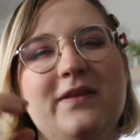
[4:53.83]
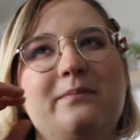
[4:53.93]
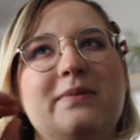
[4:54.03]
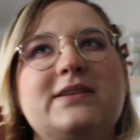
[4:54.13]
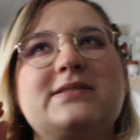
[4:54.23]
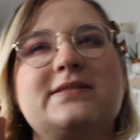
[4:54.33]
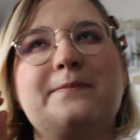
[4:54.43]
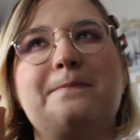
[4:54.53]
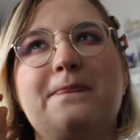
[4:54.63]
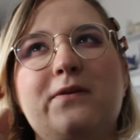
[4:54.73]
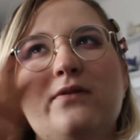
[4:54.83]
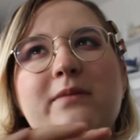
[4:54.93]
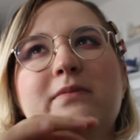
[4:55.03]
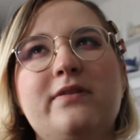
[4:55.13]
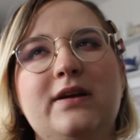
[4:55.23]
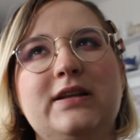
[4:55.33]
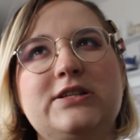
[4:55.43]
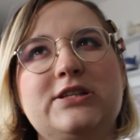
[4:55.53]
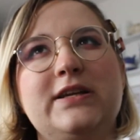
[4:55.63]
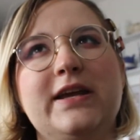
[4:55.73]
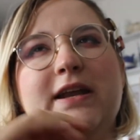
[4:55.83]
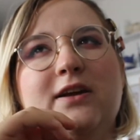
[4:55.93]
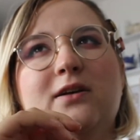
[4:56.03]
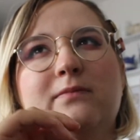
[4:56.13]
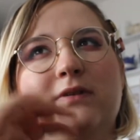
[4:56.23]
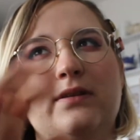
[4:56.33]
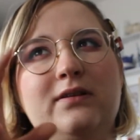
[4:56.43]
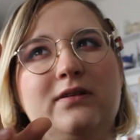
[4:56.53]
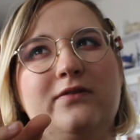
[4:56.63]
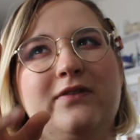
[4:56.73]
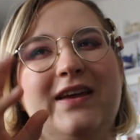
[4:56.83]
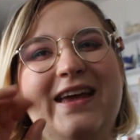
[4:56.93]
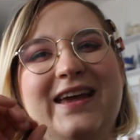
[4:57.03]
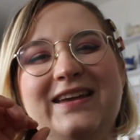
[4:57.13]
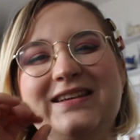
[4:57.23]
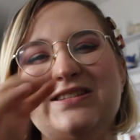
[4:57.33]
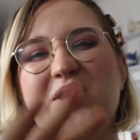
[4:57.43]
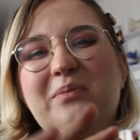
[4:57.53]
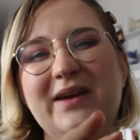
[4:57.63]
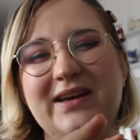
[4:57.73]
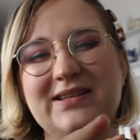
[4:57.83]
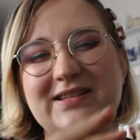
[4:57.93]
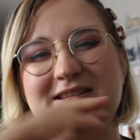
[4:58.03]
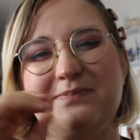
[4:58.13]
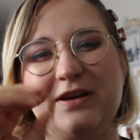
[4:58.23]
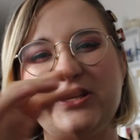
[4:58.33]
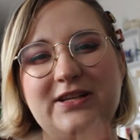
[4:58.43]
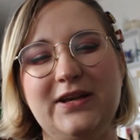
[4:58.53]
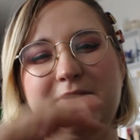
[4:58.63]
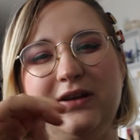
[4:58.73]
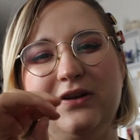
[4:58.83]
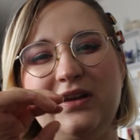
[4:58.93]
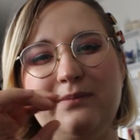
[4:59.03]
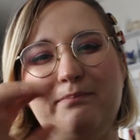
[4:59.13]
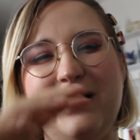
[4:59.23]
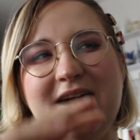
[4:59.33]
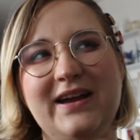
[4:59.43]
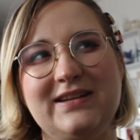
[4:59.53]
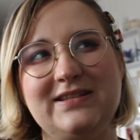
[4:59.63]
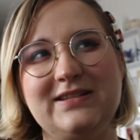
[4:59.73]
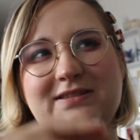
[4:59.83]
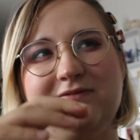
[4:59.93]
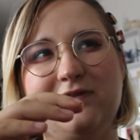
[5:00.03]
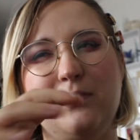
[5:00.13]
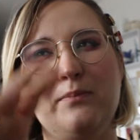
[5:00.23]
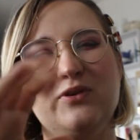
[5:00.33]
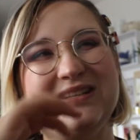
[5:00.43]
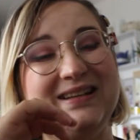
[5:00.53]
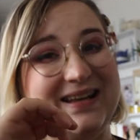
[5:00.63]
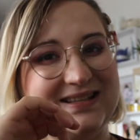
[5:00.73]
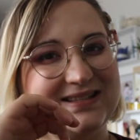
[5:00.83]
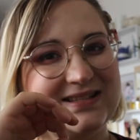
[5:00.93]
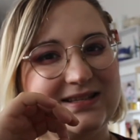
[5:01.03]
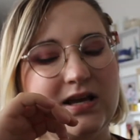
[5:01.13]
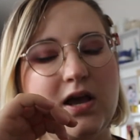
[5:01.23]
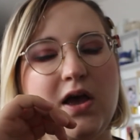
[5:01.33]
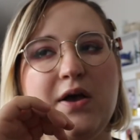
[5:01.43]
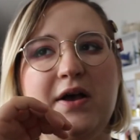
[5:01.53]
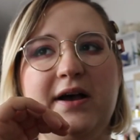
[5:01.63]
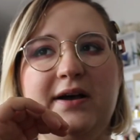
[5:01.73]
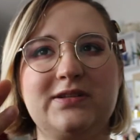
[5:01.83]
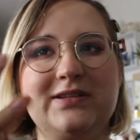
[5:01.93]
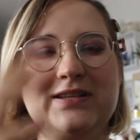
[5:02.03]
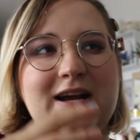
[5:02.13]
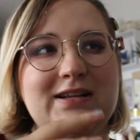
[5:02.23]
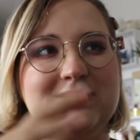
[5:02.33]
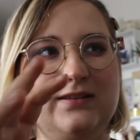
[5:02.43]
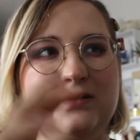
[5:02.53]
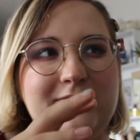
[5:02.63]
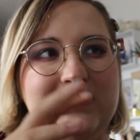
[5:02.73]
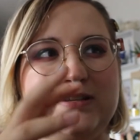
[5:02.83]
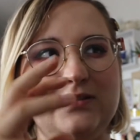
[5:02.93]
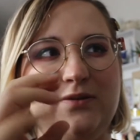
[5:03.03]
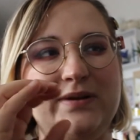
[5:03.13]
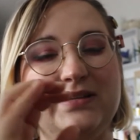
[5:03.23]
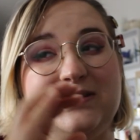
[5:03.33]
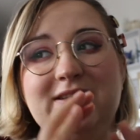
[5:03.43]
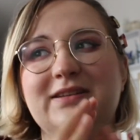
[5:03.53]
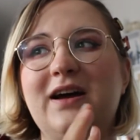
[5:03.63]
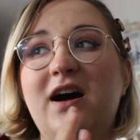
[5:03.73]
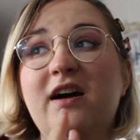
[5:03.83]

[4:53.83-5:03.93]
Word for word: because Greek mythology can come with a lot of icky topics, especially when looking back at it from a modern lens. Uh, so it tackles a lot of these topics, and I